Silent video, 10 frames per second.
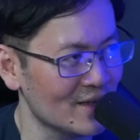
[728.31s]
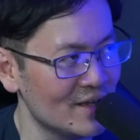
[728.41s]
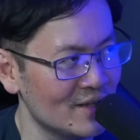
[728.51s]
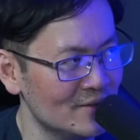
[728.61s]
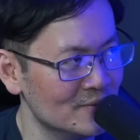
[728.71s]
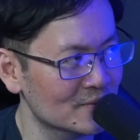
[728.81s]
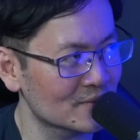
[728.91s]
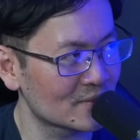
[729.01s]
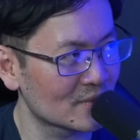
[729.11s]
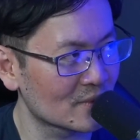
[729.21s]
And
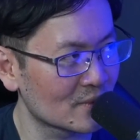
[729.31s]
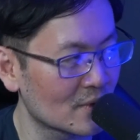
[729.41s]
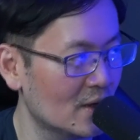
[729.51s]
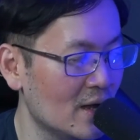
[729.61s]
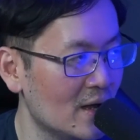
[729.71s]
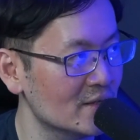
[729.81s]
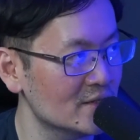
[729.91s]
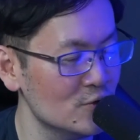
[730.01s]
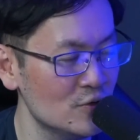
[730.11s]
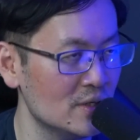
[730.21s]
I, I
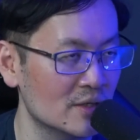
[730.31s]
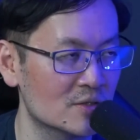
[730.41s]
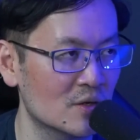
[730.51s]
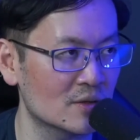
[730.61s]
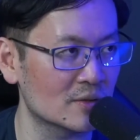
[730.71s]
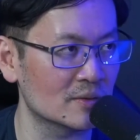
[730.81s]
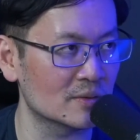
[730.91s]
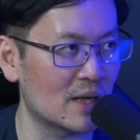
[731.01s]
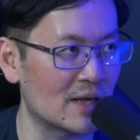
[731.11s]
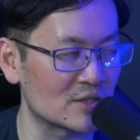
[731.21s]
tell you, it's not
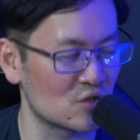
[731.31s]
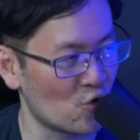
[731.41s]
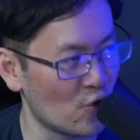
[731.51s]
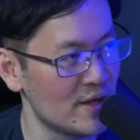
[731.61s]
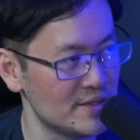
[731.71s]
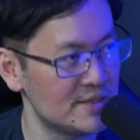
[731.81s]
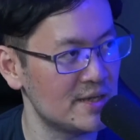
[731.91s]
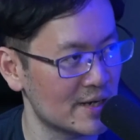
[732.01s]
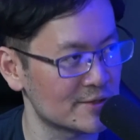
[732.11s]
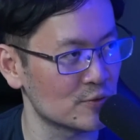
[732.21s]
as
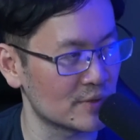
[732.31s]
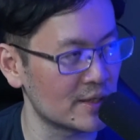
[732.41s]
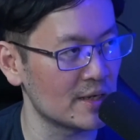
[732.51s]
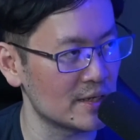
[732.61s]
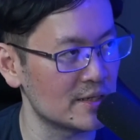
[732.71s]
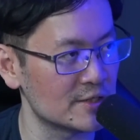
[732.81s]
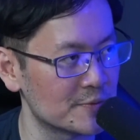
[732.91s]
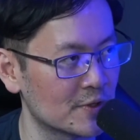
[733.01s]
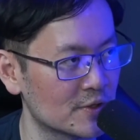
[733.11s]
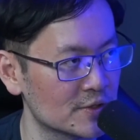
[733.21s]
crazy as you think it is
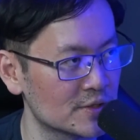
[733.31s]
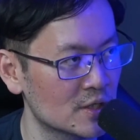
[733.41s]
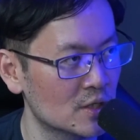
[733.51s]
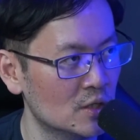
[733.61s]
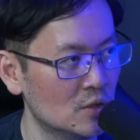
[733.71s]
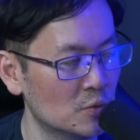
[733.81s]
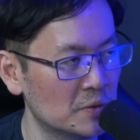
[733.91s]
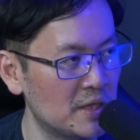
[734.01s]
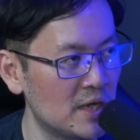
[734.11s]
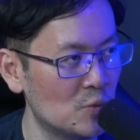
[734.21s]
because
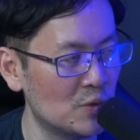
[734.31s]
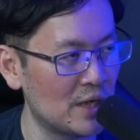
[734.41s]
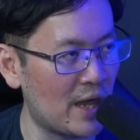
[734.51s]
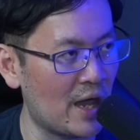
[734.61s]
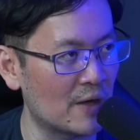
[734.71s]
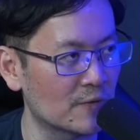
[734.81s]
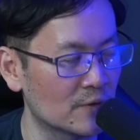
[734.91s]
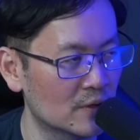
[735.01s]
here we have